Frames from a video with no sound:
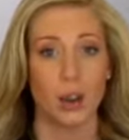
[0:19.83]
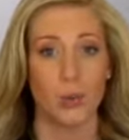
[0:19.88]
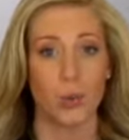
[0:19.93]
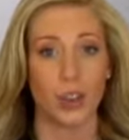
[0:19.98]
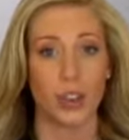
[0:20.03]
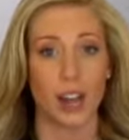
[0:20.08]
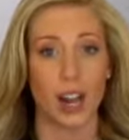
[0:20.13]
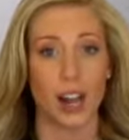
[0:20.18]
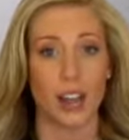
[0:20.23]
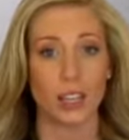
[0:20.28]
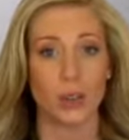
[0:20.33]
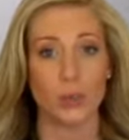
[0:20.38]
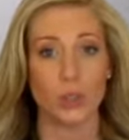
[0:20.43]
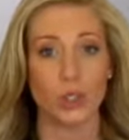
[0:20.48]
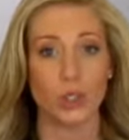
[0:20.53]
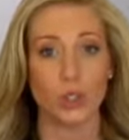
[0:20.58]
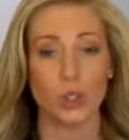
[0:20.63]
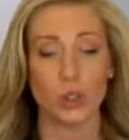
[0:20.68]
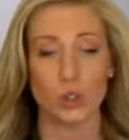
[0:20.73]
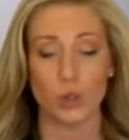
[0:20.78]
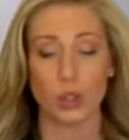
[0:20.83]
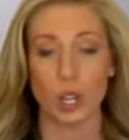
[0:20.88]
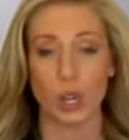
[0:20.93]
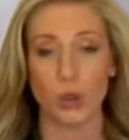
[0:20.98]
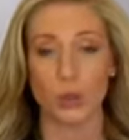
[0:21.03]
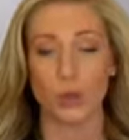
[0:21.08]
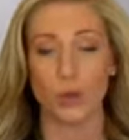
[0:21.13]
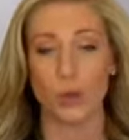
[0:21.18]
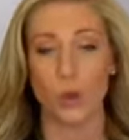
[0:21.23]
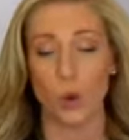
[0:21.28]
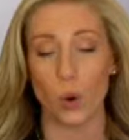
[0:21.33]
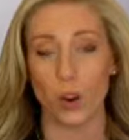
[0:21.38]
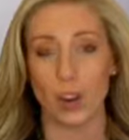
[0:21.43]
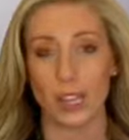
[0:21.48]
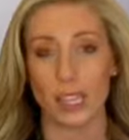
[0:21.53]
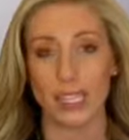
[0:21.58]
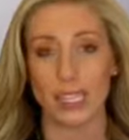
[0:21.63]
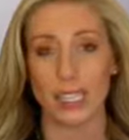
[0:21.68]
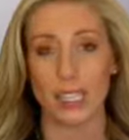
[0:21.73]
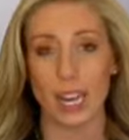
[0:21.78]
with Hollywood studios
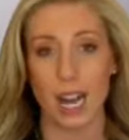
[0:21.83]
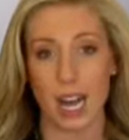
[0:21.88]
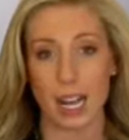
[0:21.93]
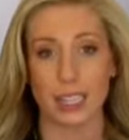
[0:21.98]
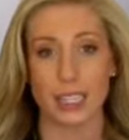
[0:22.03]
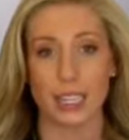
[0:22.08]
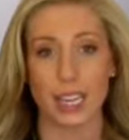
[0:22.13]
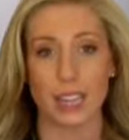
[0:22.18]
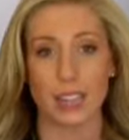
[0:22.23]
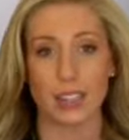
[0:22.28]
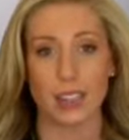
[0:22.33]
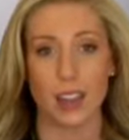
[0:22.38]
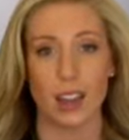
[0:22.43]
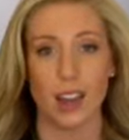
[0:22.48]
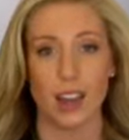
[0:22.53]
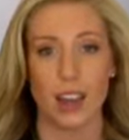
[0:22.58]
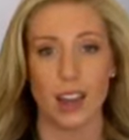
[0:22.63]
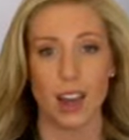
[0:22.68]
for its content.